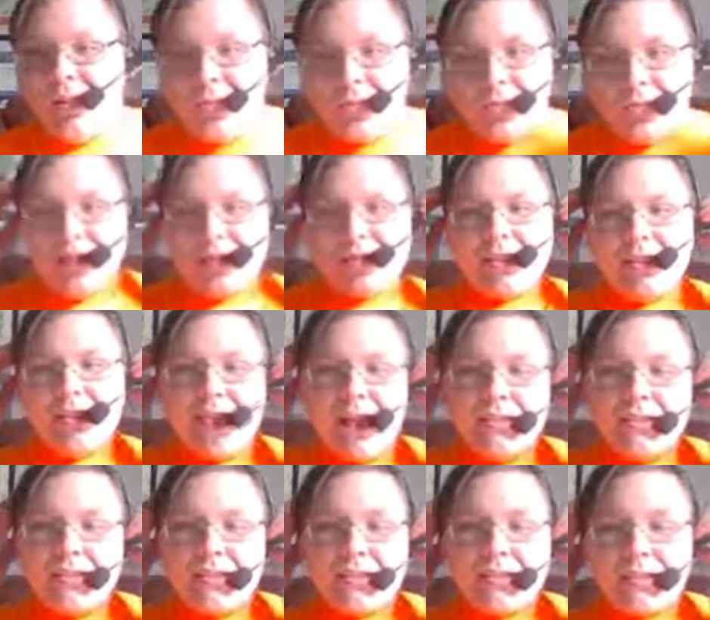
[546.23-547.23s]
Why that?
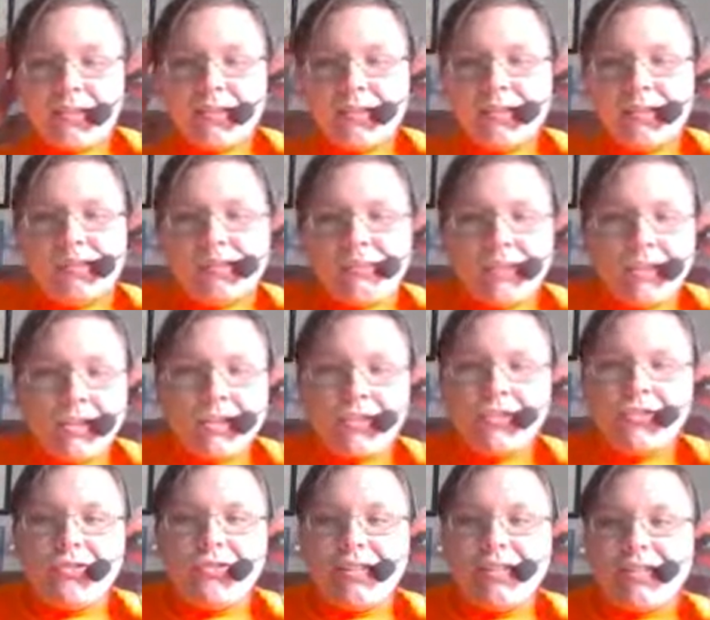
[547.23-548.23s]
What's
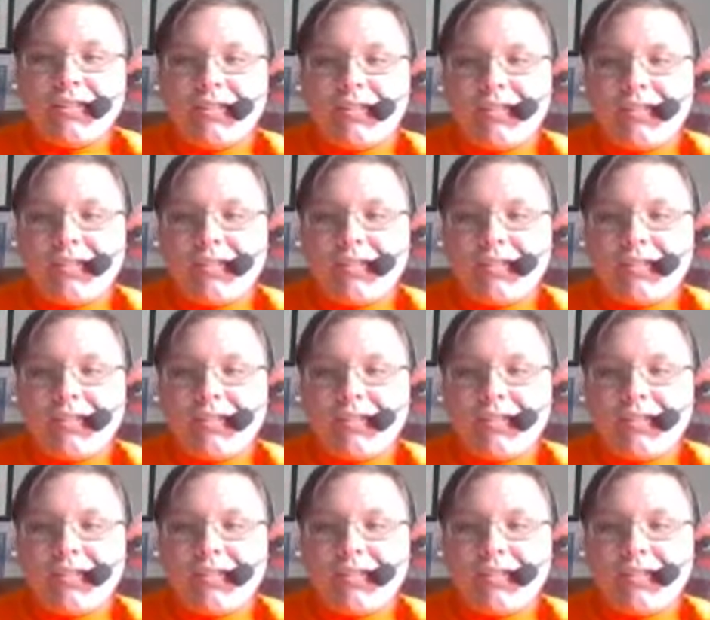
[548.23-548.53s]
your reason?